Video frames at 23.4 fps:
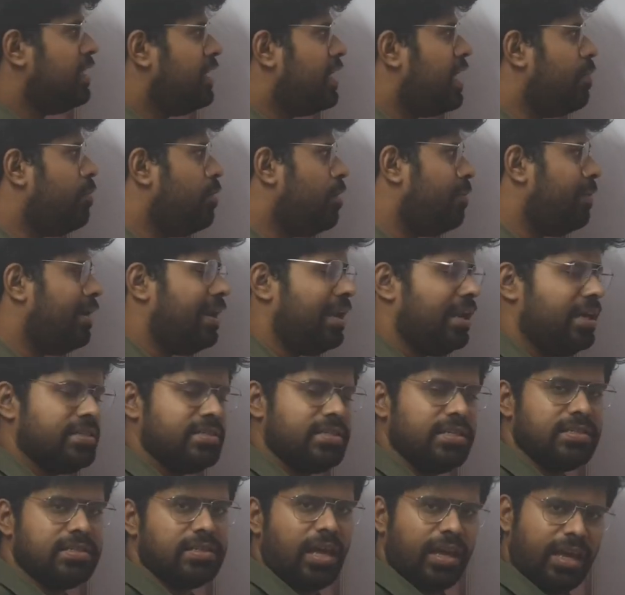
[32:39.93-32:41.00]

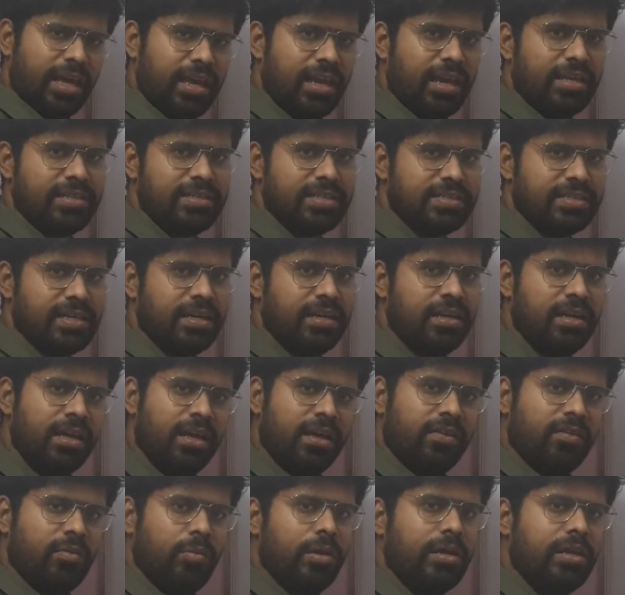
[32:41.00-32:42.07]
Rhabdomyolysis, again, as I said,
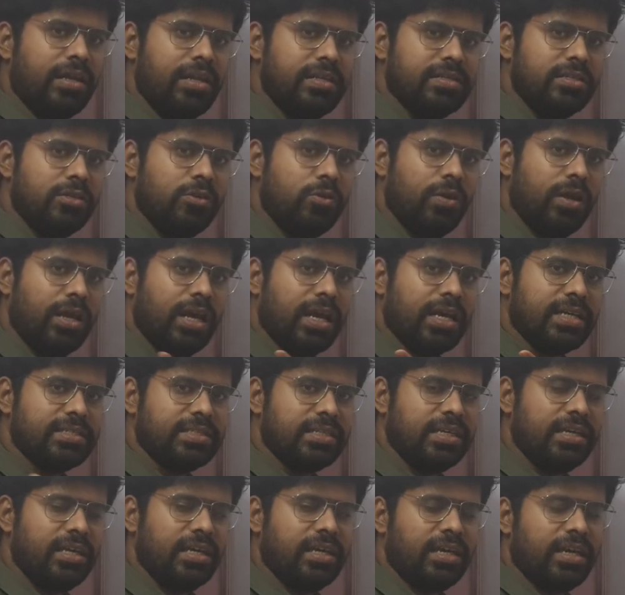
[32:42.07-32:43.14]
increase in uric
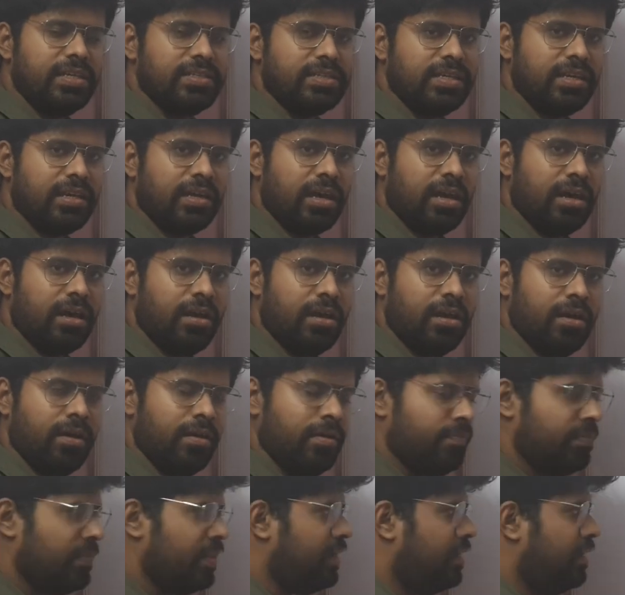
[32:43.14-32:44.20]
acid, increase in
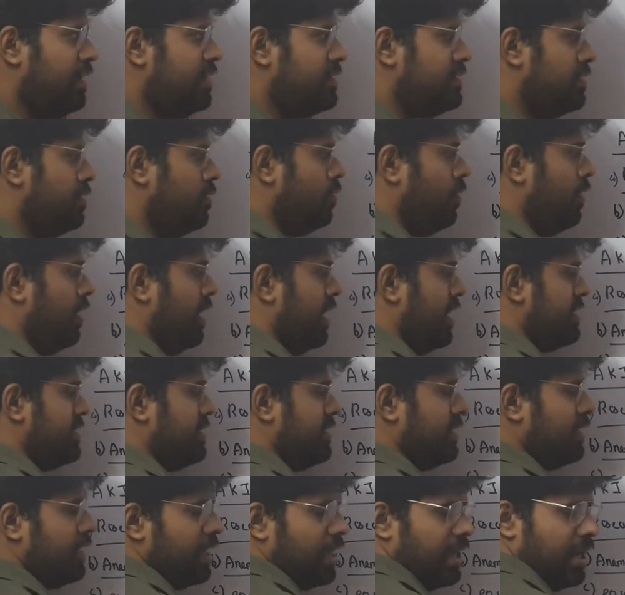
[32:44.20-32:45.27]
uh, increase in uric
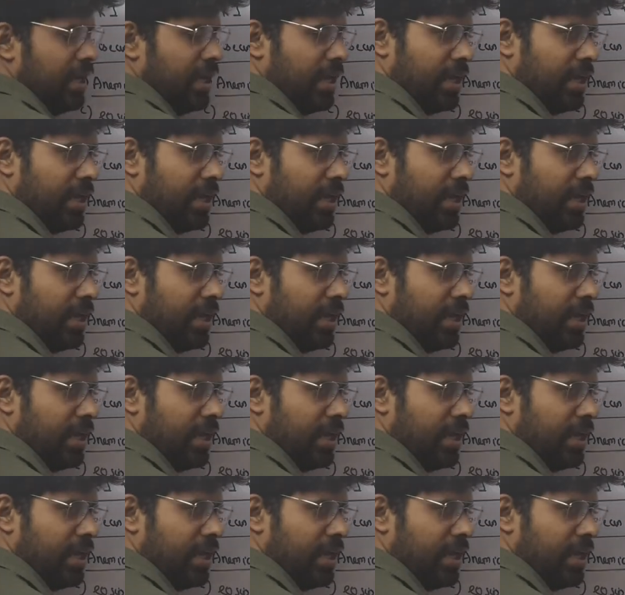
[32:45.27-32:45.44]
acid,